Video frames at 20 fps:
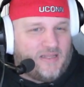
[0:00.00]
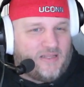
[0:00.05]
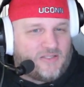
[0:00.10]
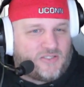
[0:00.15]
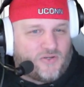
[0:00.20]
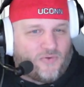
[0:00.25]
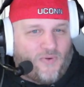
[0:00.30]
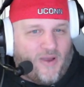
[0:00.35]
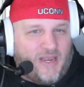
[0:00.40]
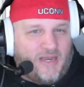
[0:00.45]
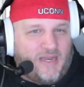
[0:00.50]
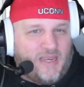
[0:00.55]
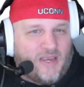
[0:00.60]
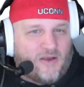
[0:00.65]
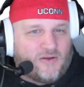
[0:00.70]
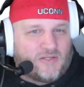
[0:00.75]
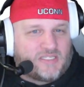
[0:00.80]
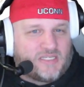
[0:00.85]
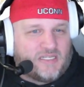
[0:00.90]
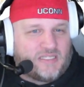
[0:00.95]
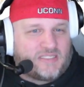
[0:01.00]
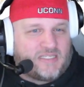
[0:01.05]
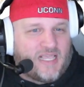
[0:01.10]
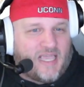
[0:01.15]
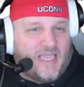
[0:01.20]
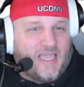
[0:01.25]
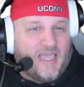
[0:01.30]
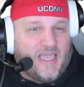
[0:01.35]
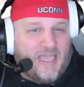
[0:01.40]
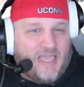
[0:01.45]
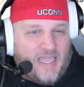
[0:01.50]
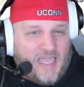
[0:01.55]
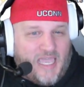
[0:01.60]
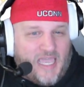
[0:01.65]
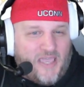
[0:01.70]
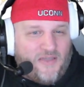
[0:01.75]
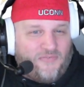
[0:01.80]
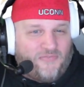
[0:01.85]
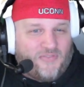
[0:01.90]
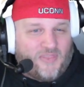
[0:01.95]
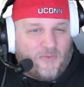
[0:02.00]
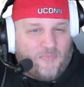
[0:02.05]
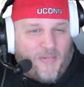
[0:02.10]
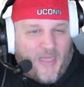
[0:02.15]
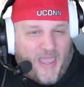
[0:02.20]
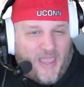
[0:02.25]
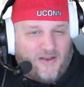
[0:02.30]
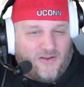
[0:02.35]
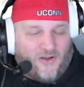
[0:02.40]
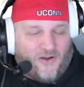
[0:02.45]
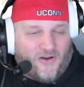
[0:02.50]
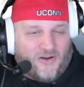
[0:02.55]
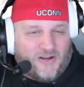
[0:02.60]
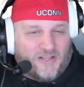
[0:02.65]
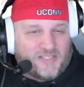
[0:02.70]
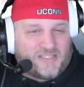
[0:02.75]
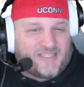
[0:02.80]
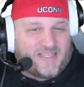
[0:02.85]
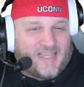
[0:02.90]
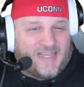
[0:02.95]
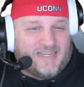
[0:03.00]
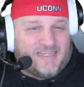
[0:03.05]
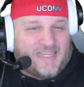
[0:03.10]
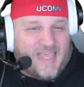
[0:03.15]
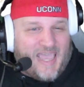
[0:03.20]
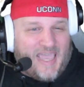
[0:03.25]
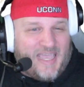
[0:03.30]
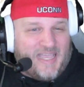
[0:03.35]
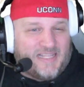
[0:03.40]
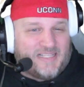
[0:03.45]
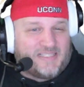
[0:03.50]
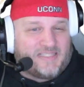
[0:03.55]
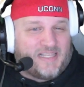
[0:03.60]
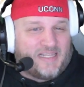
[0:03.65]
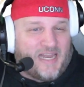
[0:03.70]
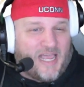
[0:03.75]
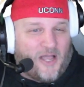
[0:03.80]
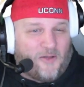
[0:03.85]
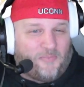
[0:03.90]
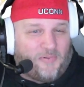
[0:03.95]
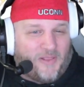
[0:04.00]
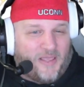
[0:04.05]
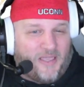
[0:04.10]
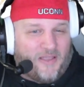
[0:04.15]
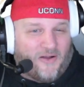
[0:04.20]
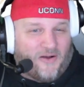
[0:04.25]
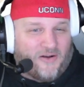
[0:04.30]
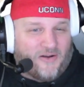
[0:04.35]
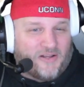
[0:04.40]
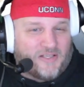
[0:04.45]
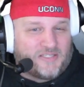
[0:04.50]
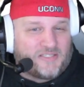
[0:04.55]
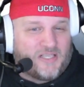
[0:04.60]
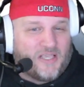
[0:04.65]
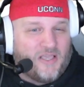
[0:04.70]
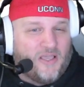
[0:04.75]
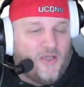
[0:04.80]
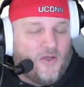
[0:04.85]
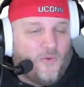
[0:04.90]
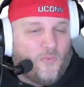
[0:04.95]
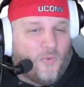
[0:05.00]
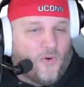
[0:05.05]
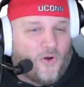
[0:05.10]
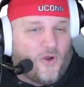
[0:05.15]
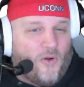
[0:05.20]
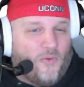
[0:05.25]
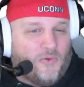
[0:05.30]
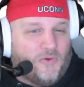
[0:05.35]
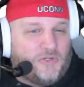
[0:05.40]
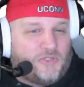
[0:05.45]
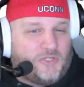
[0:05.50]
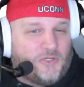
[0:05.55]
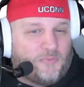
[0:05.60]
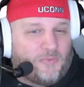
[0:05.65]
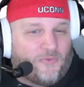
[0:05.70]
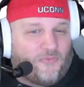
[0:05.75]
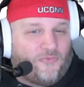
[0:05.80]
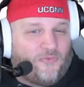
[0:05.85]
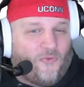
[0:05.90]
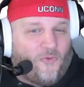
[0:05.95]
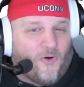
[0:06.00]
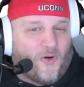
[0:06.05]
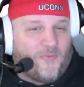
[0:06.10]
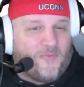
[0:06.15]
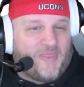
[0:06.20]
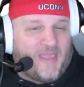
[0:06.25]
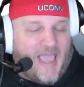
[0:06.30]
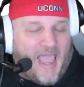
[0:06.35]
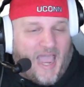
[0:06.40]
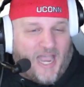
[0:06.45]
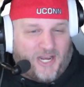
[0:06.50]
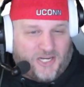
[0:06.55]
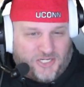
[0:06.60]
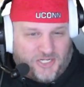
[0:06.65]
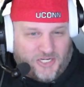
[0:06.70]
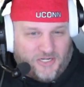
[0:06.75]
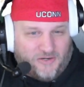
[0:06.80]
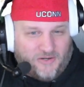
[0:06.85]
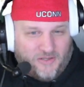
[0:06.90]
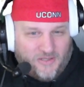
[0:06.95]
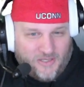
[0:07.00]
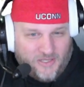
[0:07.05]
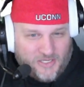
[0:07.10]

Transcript: So right in here, it's going to say if the banned artist contains the now playing artist, we're going to perform the action.